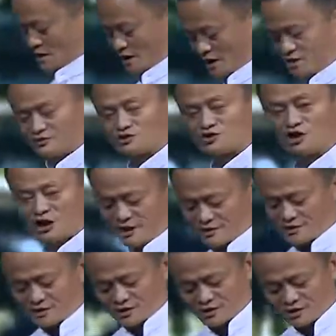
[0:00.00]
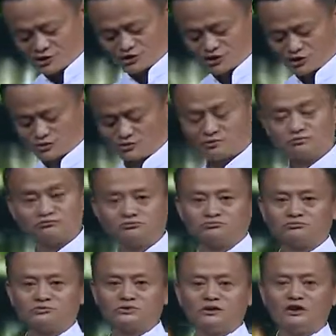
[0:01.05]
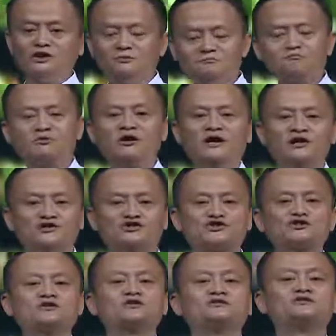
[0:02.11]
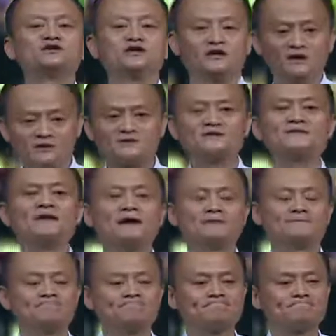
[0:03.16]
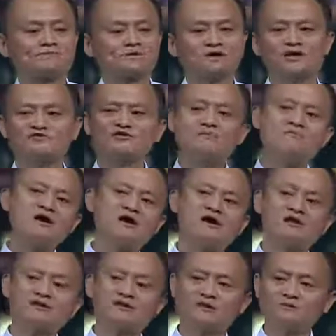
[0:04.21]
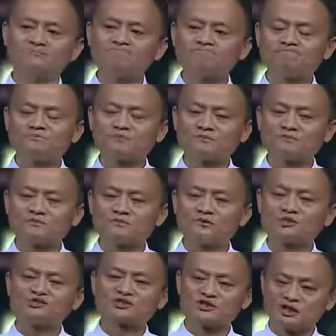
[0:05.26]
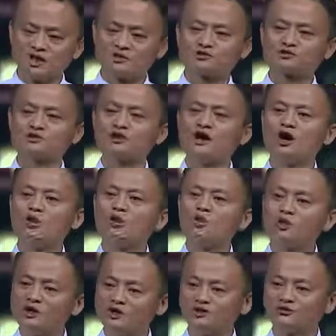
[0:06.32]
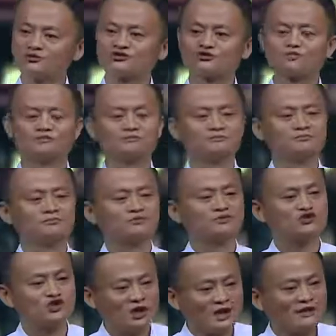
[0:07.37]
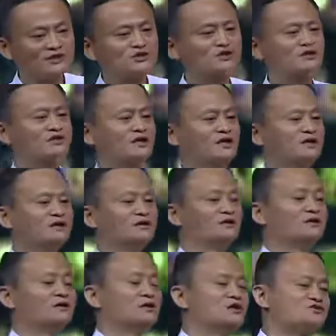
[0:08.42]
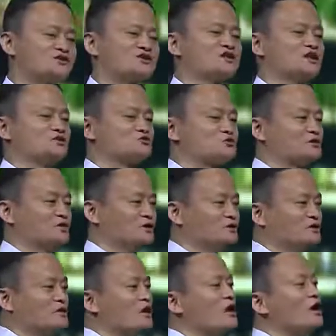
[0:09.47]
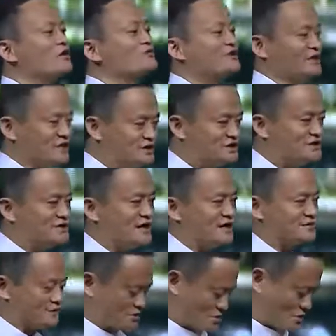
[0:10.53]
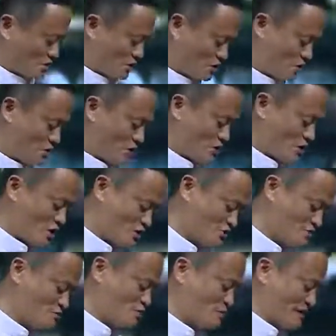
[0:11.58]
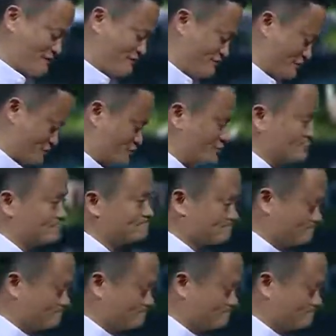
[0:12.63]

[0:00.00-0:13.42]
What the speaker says: And China also embrace the internet. If America was a country on wheels, China today is a country on the internet or on the mobile phones.